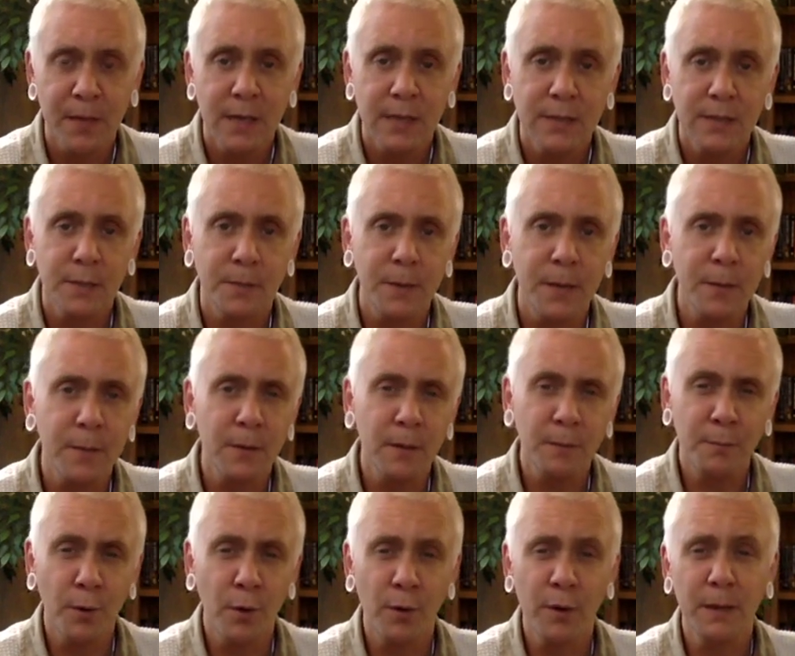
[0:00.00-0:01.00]
So people
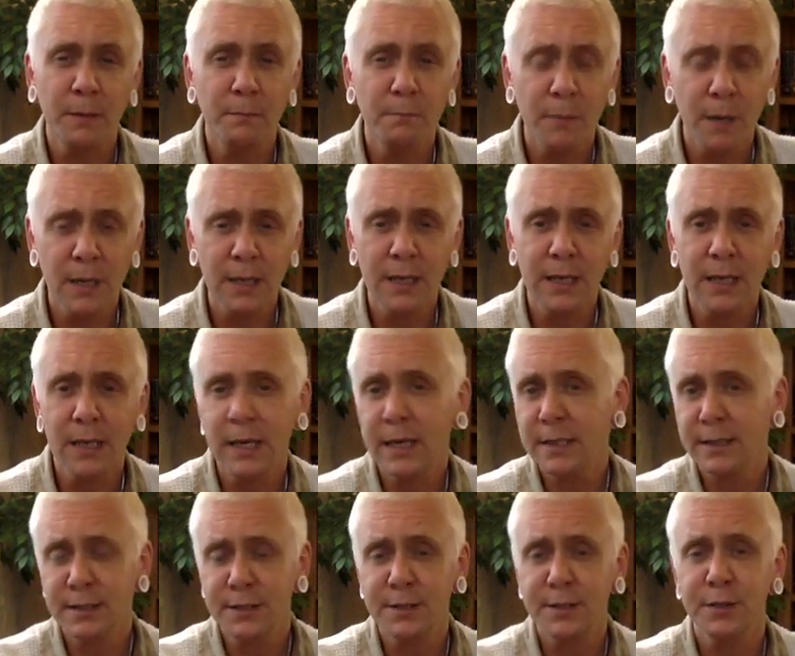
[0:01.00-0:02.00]
are pouring money
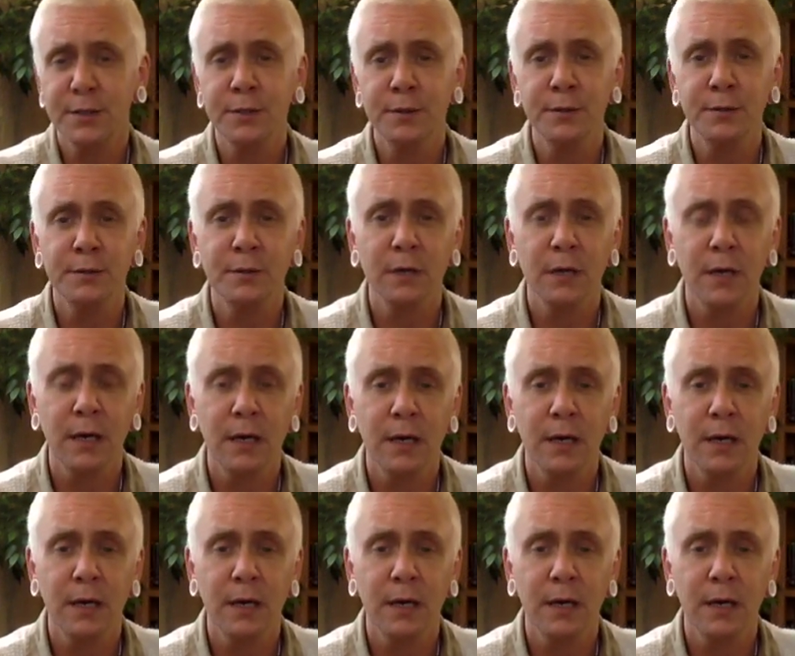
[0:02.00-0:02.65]
into